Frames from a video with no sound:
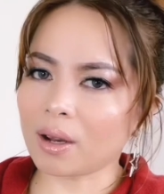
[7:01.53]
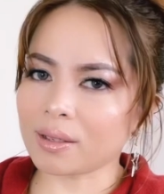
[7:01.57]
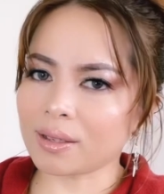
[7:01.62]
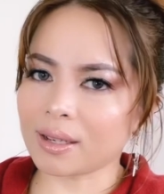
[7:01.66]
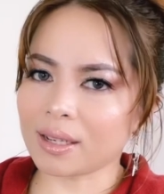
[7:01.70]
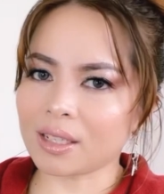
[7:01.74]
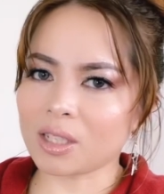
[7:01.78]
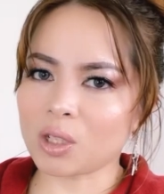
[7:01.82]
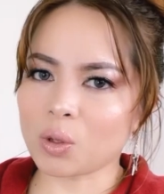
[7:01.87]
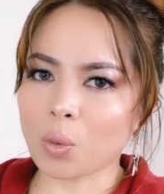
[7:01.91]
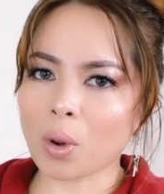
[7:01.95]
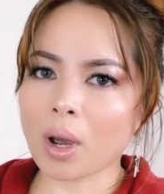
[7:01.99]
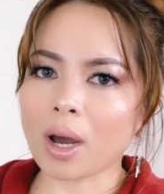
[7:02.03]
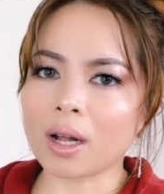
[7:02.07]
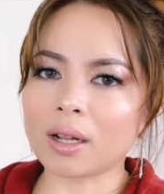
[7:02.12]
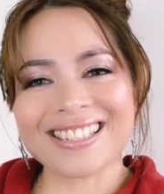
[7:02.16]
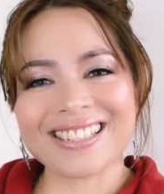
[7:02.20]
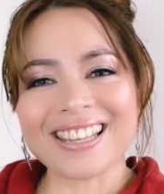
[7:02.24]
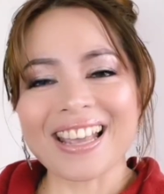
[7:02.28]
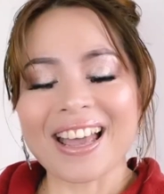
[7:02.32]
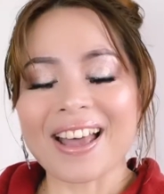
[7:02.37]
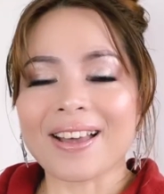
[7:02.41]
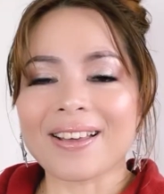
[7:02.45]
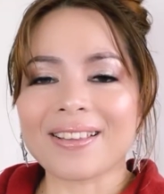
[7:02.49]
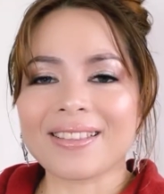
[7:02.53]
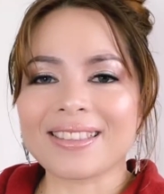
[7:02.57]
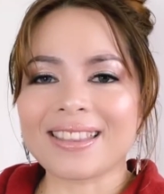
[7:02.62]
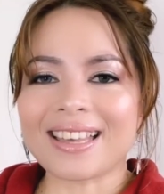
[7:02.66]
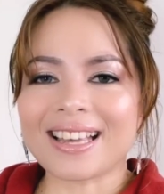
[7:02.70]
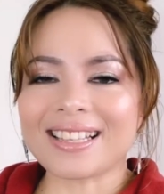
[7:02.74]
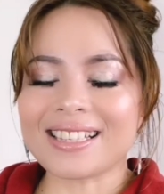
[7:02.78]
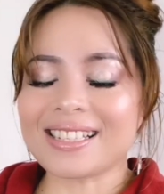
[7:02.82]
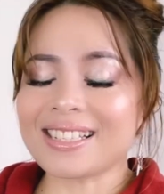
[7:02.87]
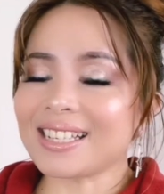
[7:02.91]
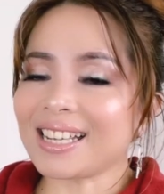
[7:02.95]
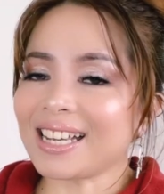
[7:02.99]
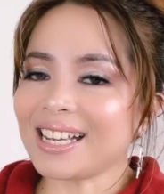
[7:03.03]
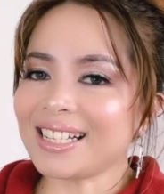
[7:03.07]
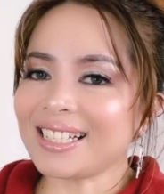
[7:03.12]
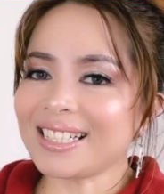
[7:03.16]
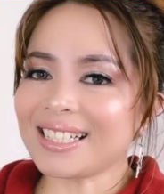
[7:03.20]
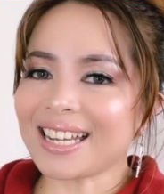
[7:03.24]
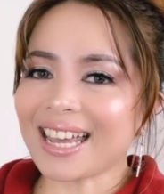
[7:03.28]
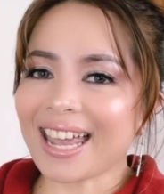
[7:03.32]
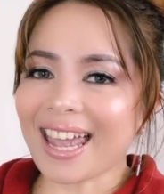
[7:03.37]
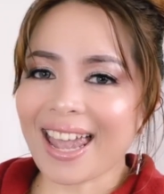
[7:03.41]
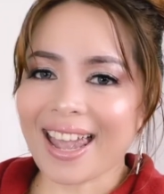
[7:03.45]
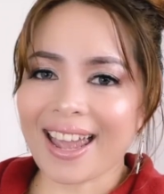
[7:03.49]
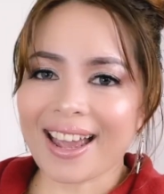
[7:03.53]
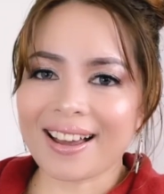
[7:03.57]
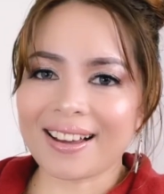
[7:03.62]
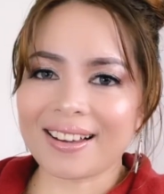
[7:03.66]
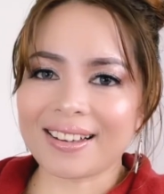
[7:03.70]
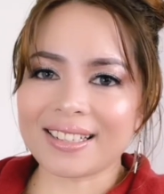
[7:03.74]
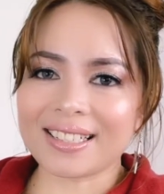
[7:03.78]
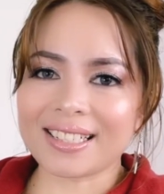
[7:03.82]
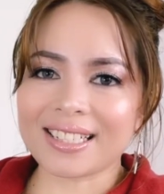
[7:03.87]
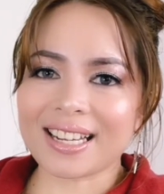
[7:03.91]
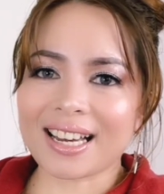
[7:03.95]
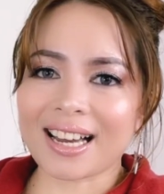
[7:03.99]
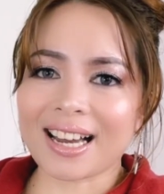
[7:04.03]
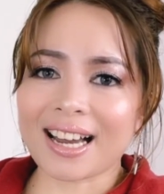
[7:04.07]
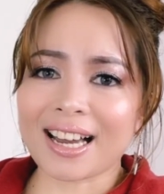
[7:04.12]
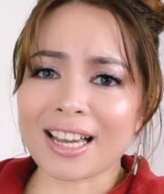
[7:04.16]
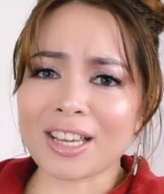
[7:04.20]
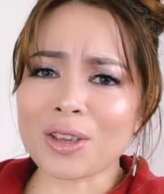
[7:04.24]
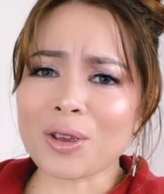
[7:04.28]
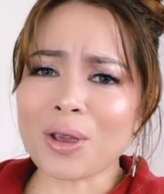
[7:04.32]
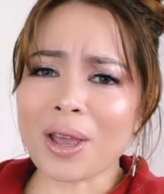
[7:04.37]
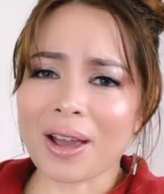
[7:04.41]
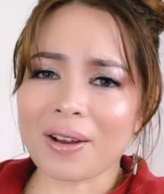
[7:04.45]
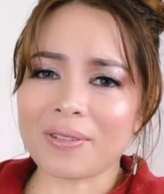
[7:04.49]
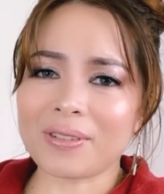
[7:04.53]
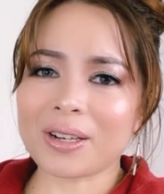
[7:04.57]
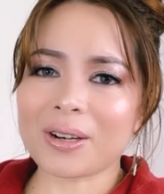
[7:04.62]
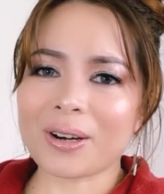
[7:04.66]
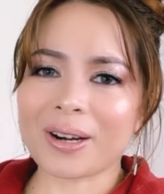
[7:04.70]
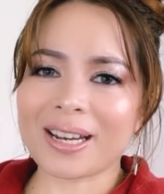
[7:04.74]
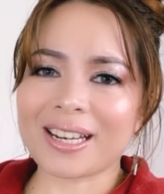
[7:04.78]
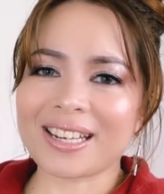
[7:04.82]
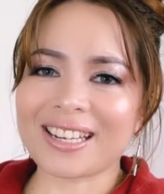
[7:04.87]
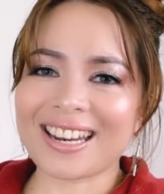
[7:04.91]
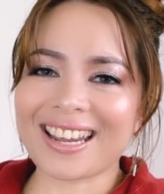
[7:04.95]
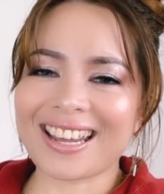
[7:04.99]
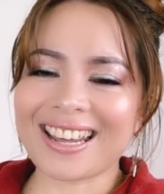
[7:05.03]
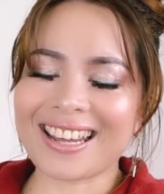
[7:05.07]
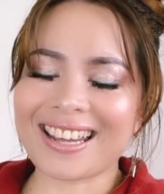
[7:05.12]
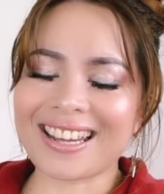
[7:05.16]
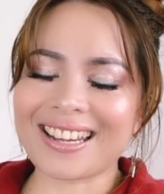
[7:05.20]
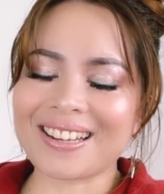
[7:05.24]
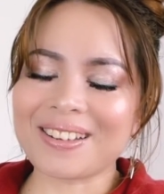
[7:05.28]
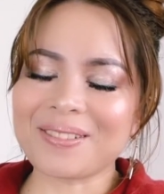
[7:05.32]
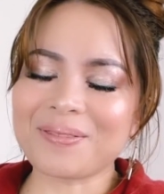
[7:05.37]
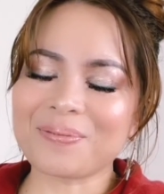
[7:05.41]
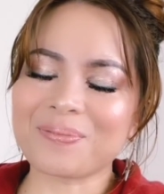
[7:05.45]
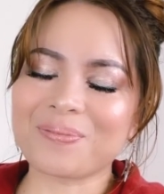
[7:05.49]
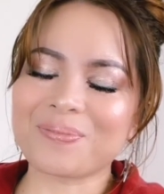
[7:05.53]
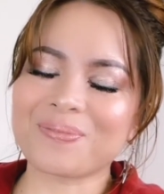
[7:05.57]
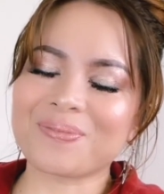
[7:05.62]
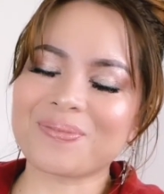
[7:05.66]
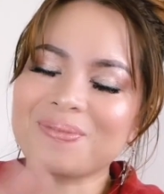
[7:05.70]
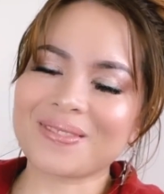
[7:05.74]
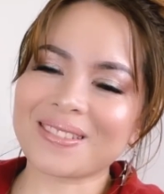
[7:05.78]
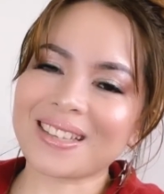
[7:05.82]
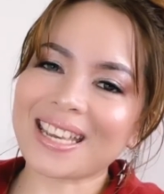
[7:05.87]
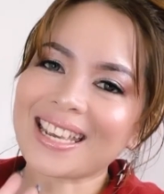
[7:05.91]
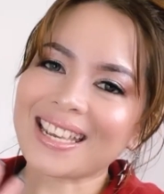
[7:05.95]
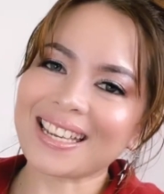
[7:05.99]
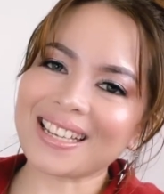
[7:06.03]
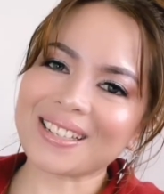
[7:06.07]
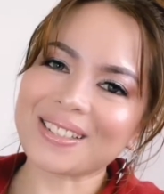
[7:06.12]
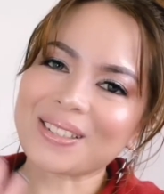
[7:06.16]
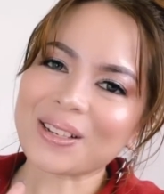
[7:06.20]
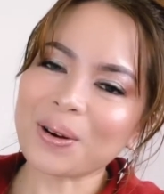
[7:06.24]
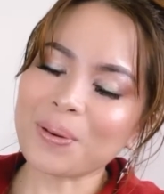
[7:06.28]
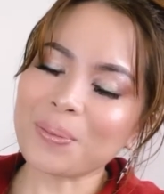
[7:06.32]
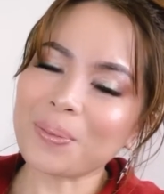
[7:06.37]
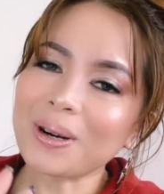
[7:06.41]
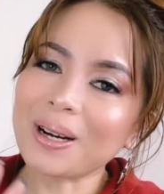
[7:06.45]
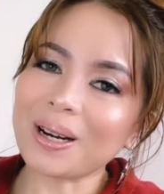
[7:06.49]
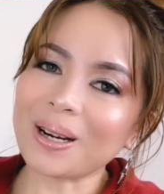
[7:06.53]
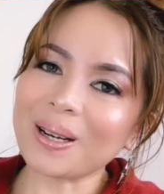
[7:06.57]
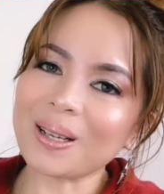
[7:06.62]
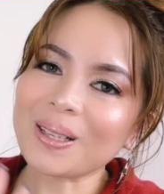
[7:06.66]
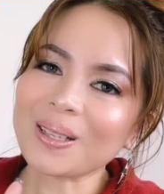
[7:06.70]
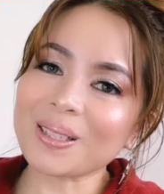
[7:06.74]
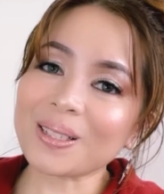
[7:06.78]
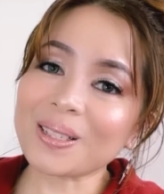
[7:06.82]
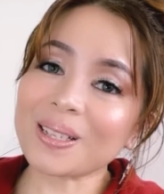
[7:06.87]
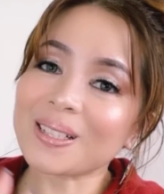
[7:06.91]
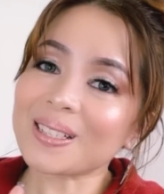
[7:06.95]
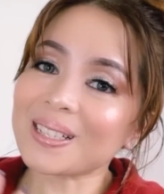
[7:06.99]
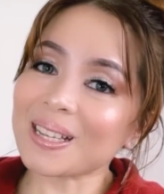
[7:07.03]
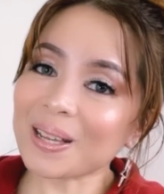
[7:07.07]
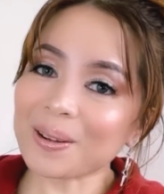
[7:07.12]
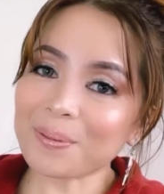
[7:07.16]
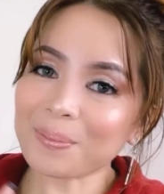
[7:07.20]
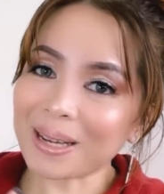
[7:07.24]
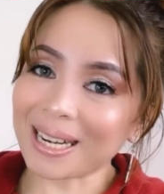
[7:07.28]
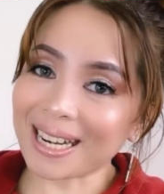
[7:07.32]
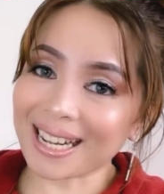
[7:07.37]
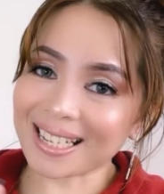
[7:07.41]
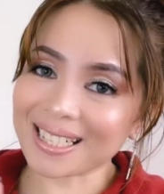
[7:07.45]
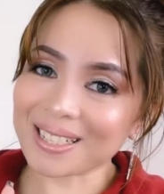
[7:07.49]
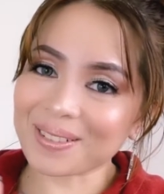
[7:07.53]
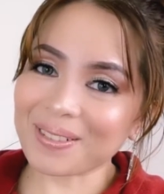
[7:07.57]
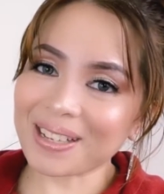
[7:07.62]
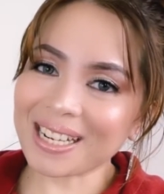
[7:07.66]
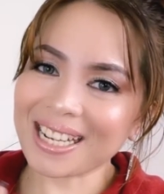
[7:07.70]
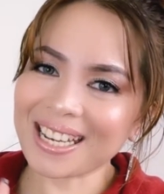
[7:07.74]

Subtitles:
box as well. That's it, and you have a great day. Thank you so much. See you in my next